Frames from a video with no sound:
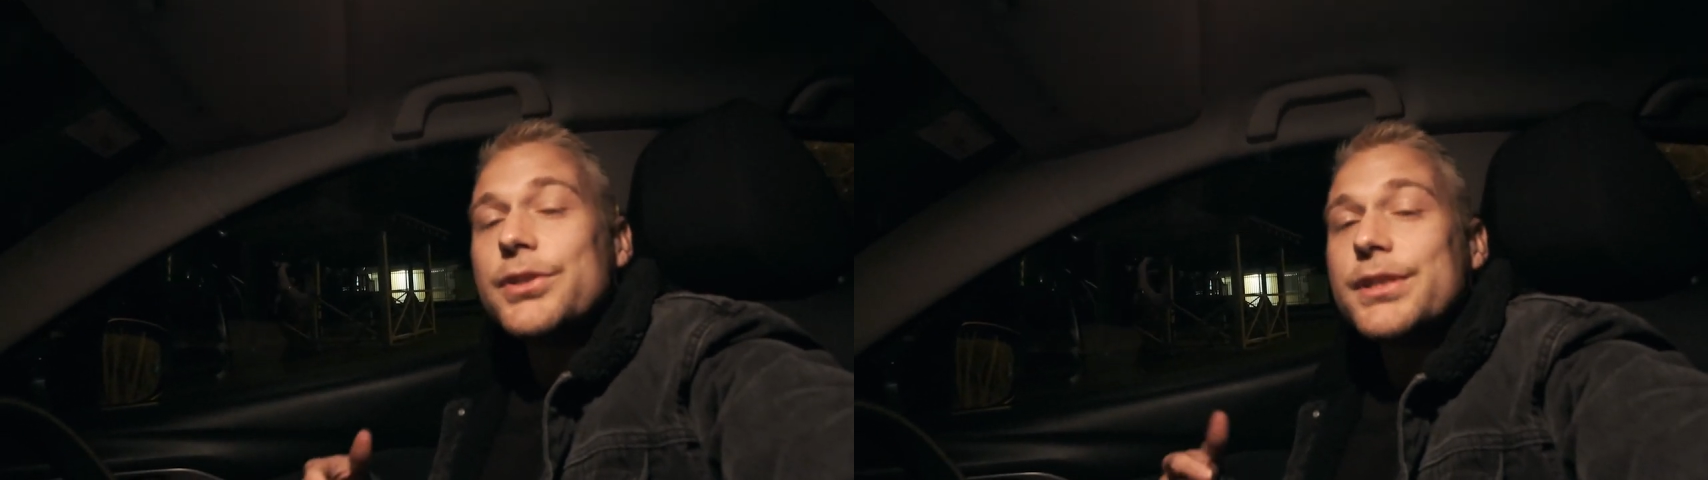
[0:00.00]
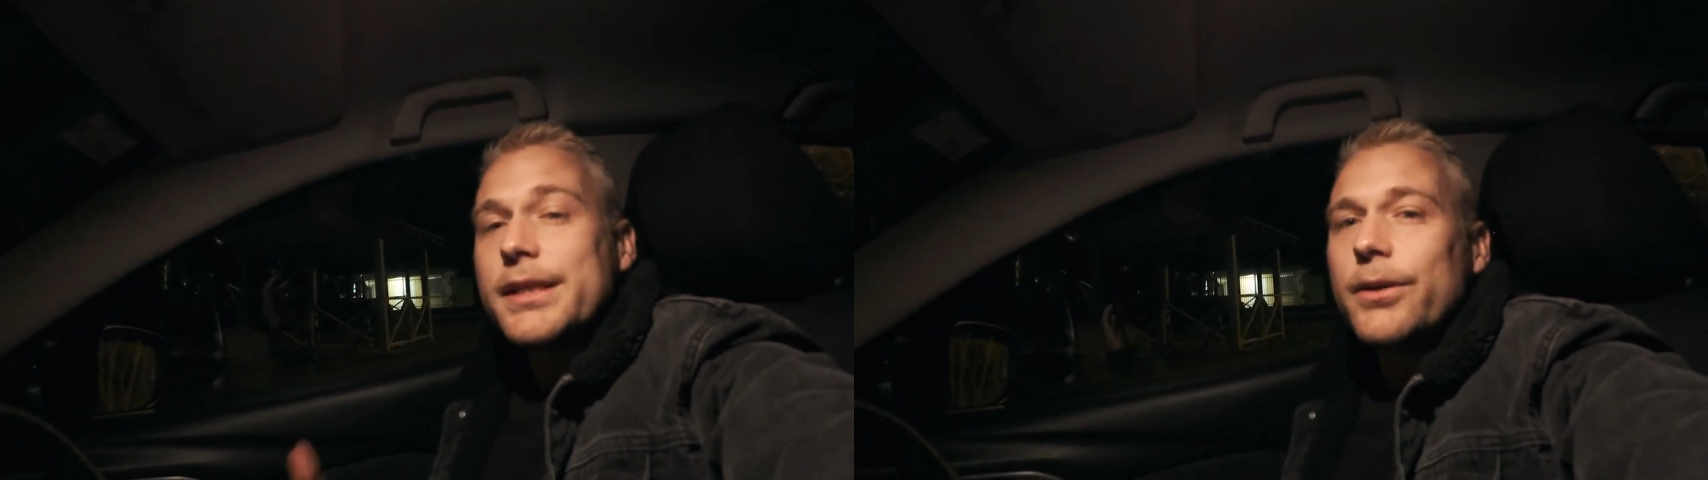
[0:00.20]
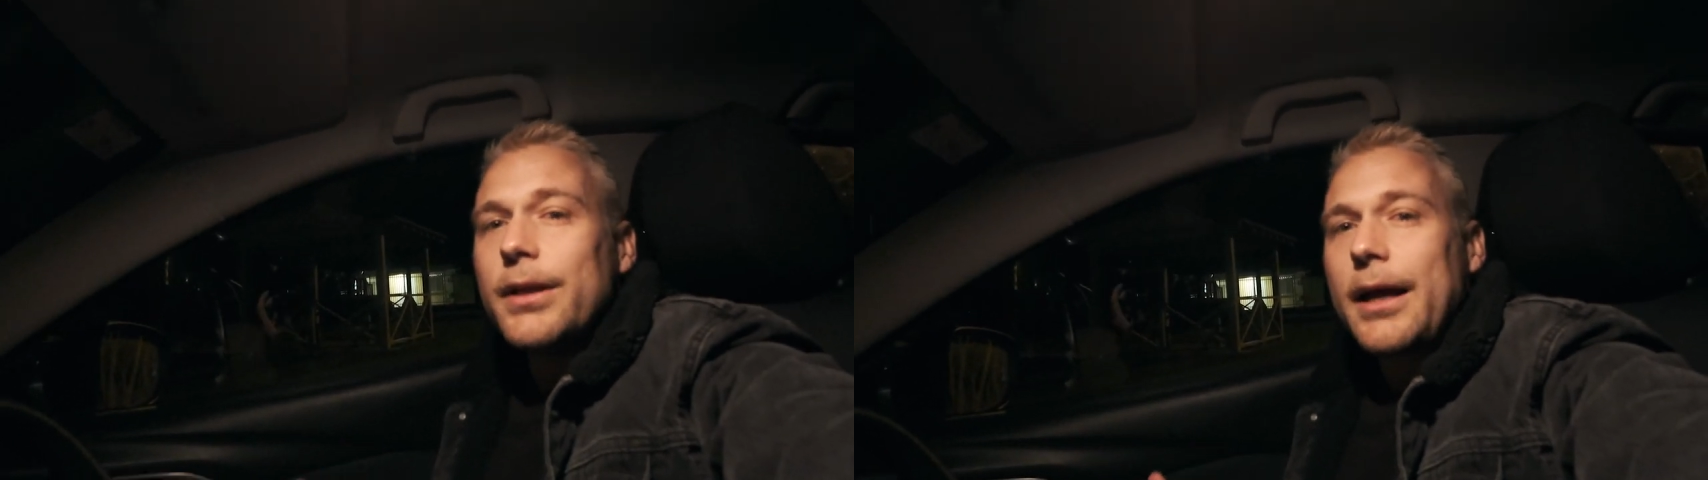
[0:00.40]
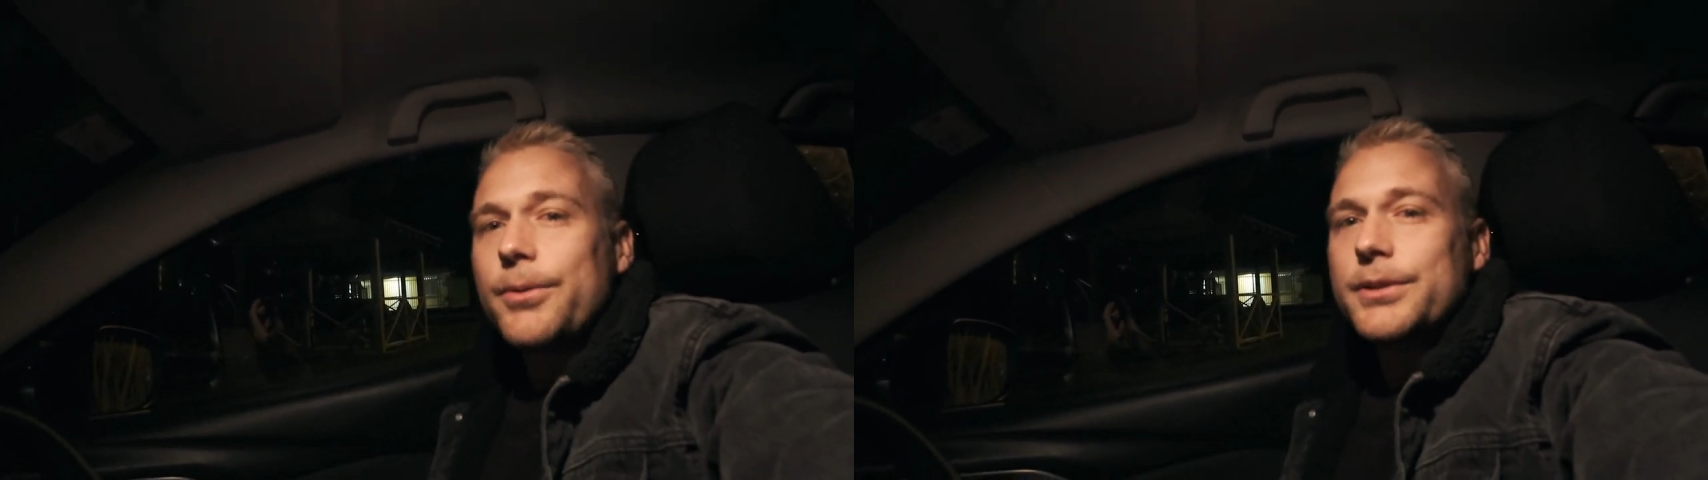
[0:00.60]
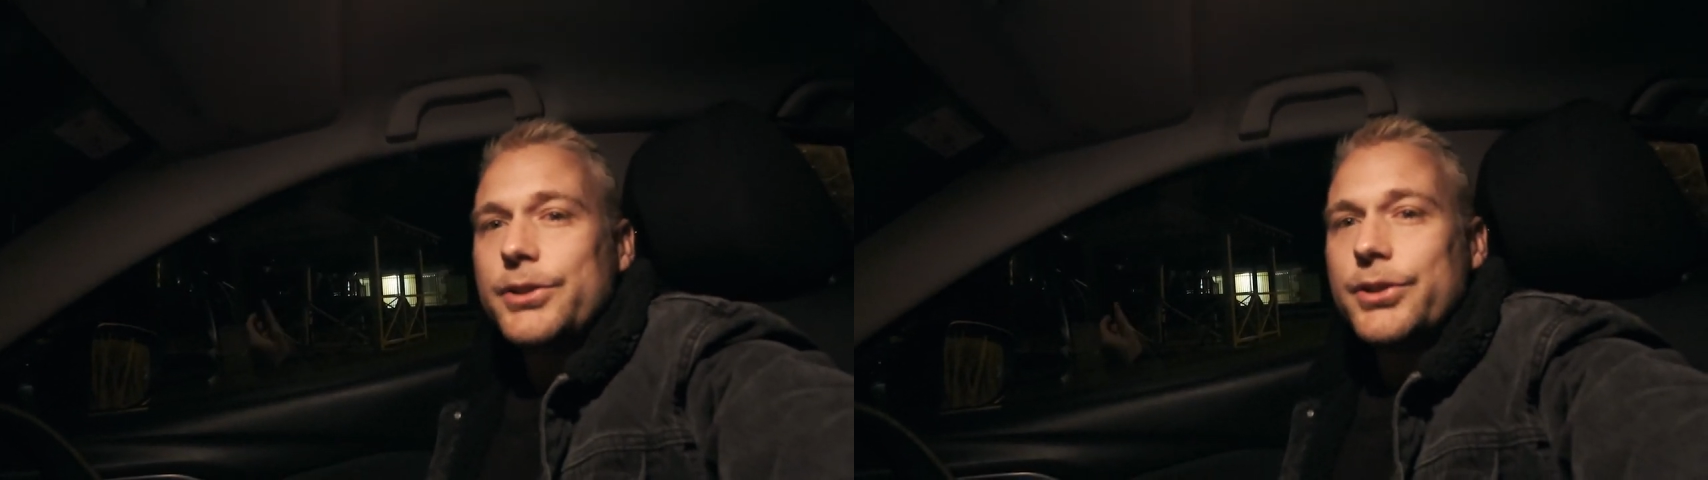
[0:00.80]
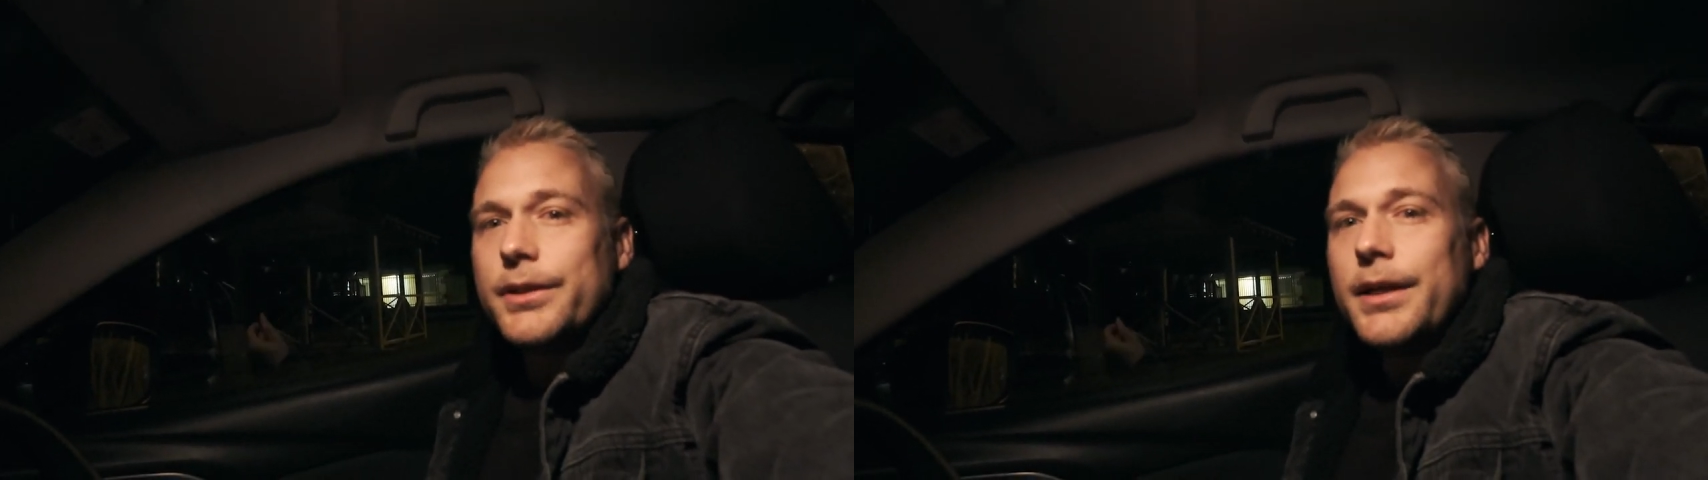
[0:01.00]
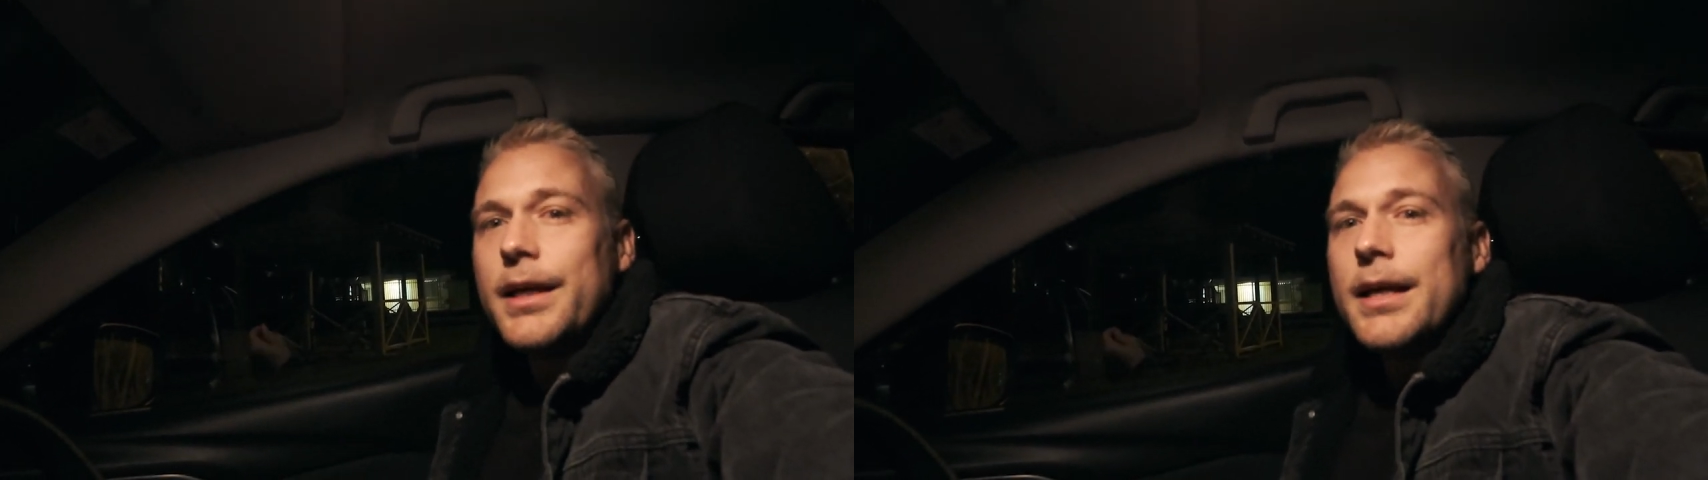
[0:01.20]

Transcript: to skill acquisition,